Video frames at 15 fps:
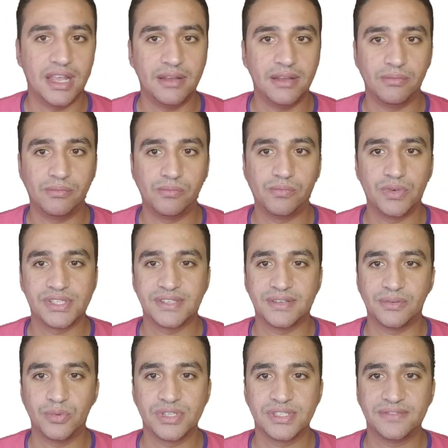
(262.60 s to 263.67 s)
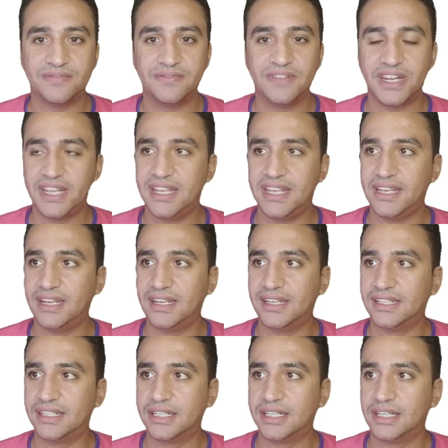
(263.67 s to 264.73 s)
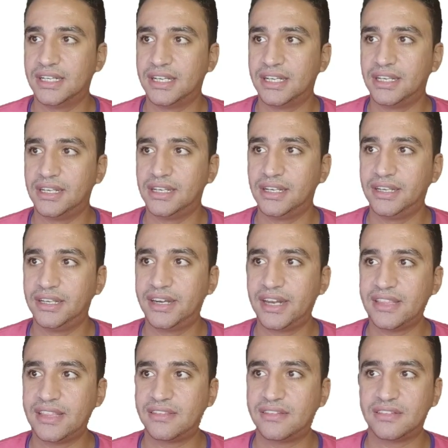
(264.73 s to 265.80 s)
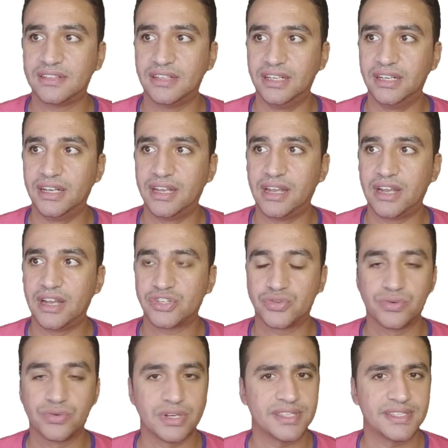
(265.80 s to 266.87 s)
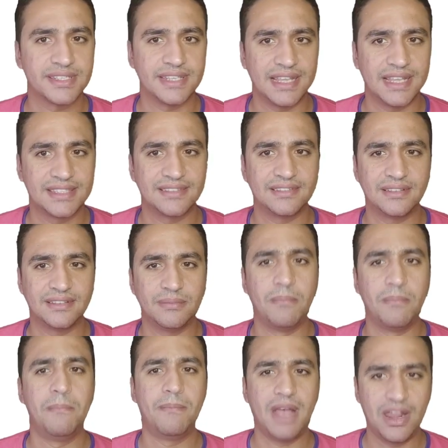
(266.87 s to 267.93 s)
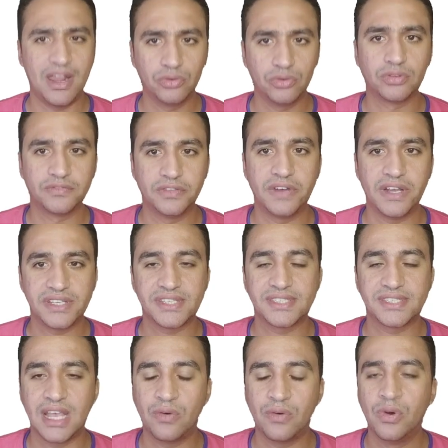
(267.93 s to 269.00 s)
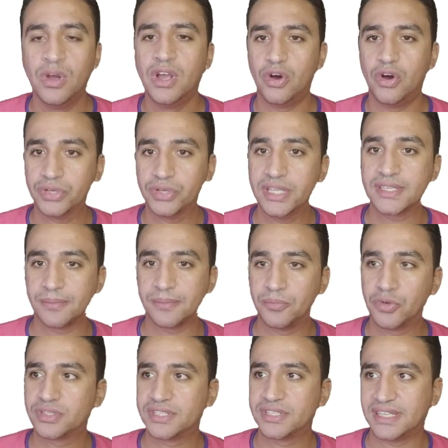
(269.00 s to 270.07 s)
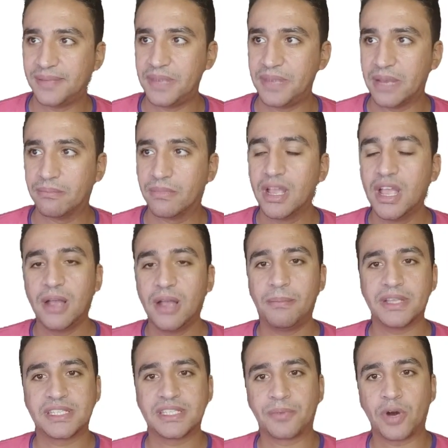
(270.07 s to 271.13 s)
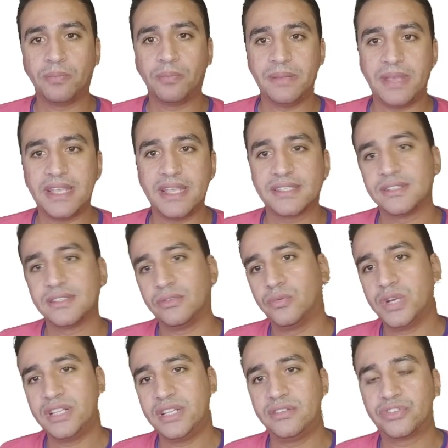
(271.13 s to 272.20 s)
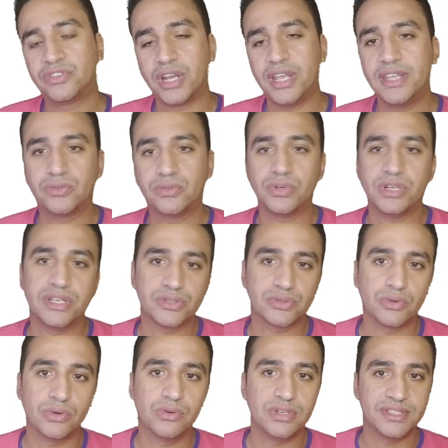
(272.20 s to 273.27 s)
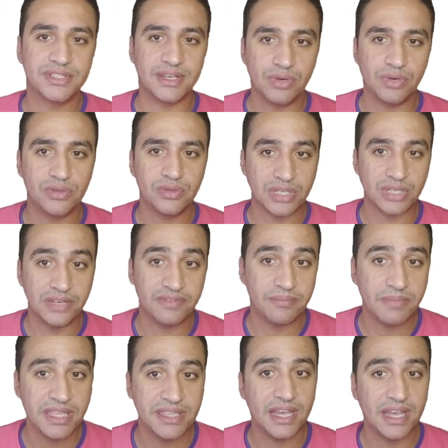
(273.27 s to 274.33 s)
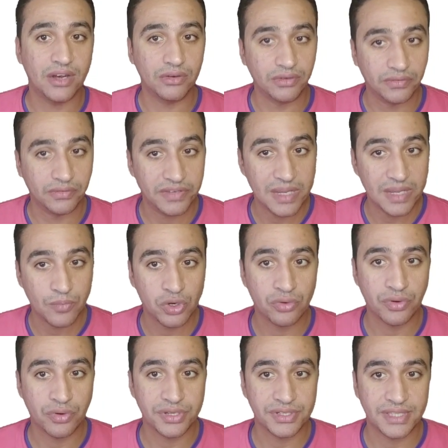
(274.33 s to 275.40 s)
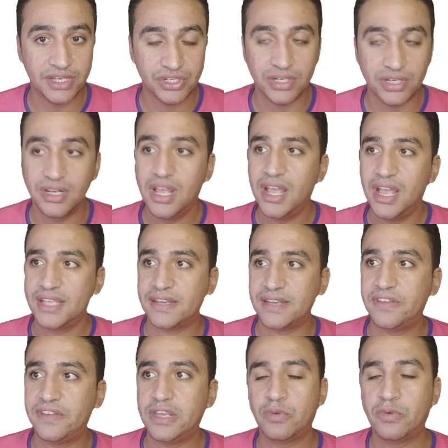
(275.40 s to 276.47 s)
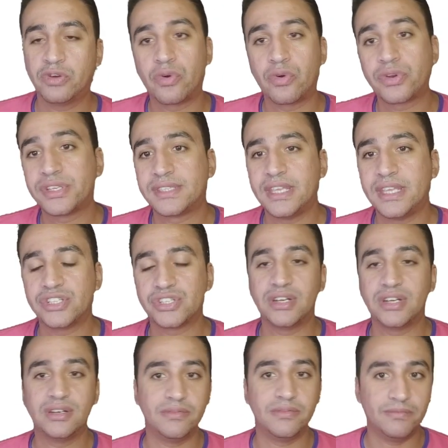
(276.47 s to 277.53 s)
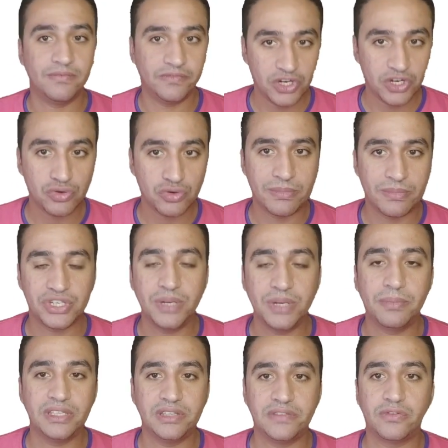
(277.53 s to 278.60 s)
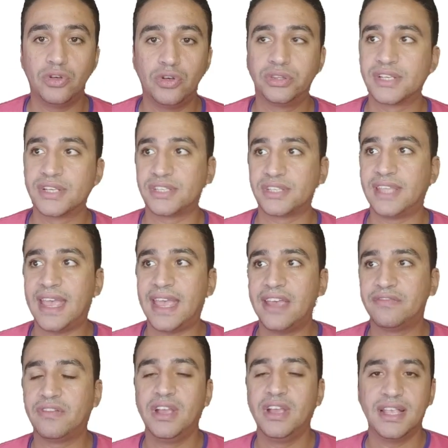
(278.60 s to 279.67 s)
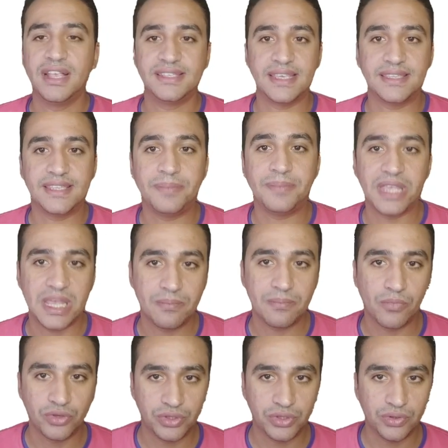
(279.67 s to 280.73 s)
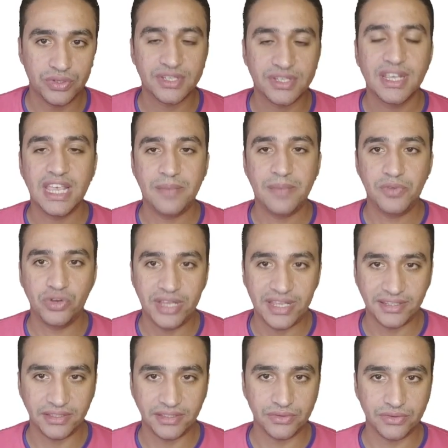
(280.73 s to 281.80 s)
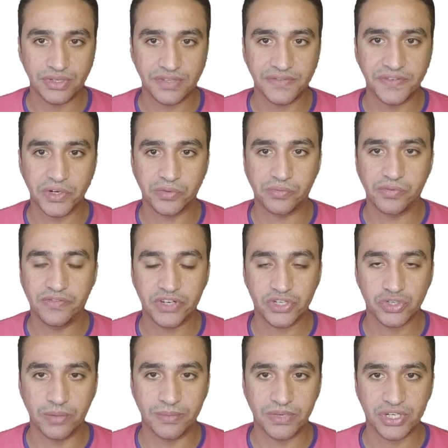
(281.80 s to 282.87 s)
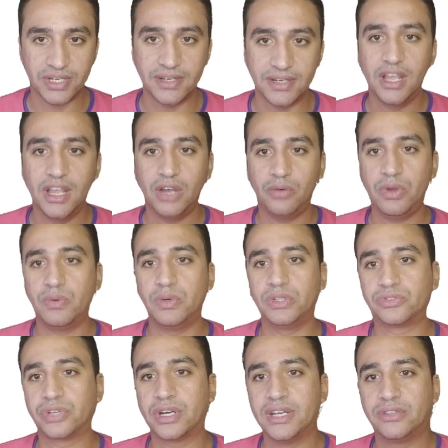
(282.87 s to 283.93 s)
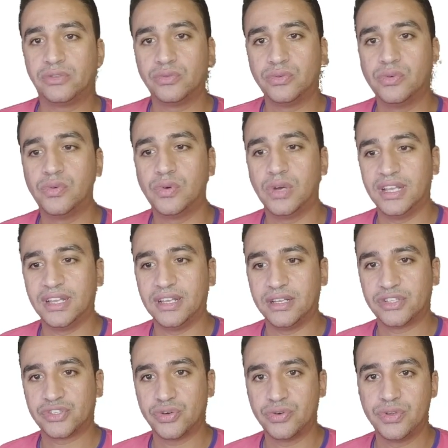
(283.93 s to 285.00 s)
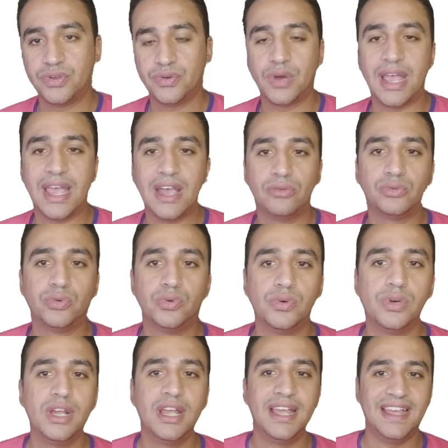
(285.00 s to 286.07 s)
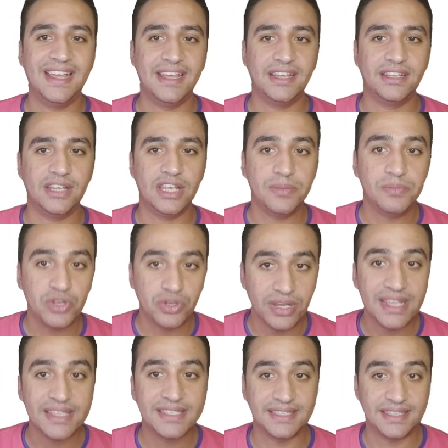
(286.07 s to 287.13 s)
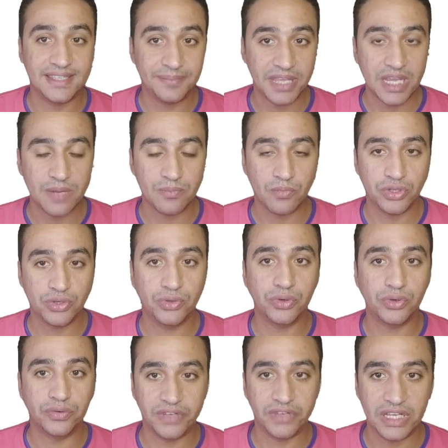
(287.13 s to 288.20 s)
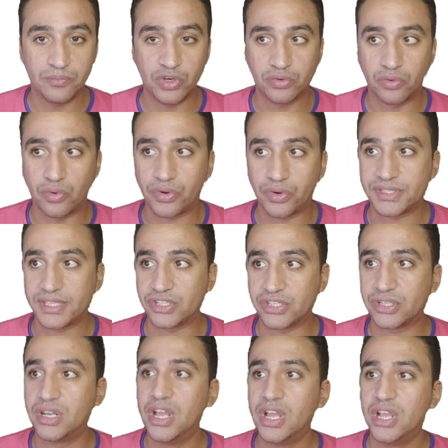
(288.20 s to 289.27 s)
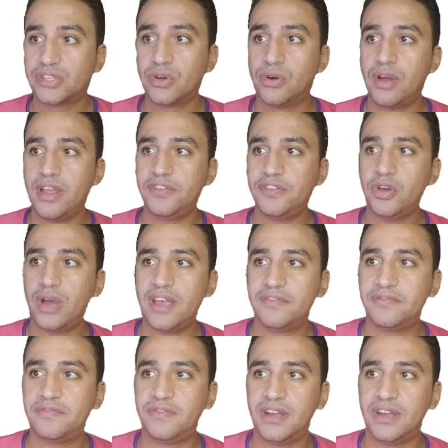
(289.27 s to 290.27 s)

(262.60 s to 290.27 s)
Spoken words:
with very great assurance that a lot of devices now already support the TPM. But the problem is when trying to install the Windows 11 media on VMware Workstation, the VMware Workstation virtual machine by default doesn't have the TPM modules emulated in this virtual machine. We will try to show you how to emulate the TPM module on VMware Workstation. So if you have